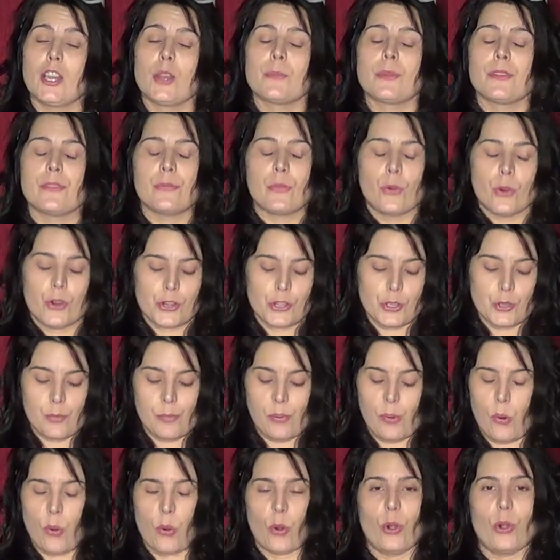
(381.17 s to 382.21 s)
before you
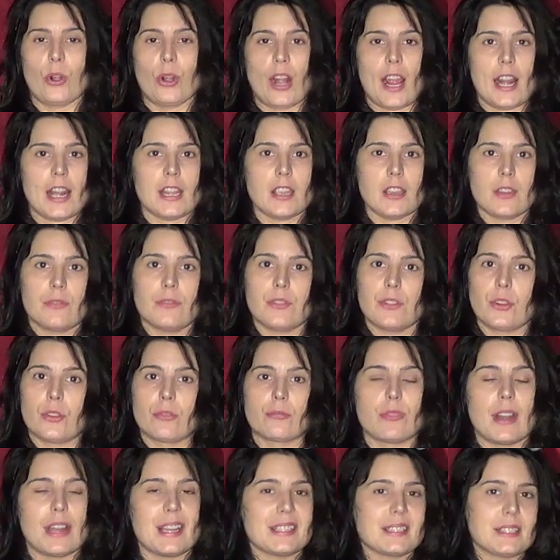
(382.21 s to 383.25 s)
pour any of your
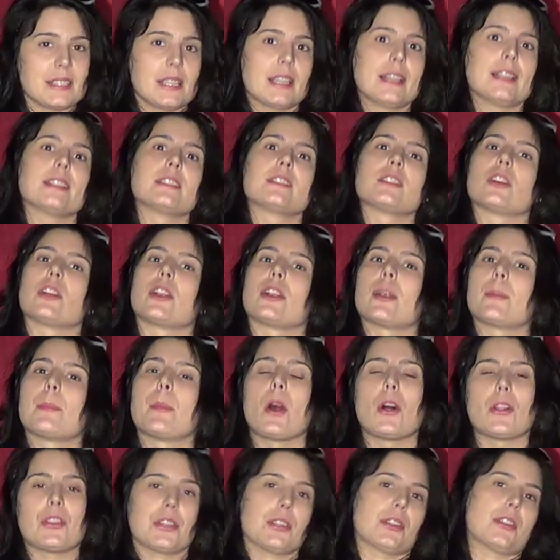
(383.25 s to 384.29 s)
resins or
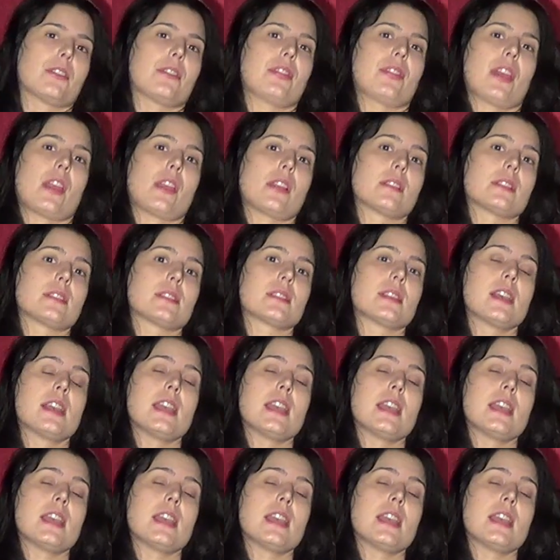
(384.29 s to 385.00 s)
polyurethanes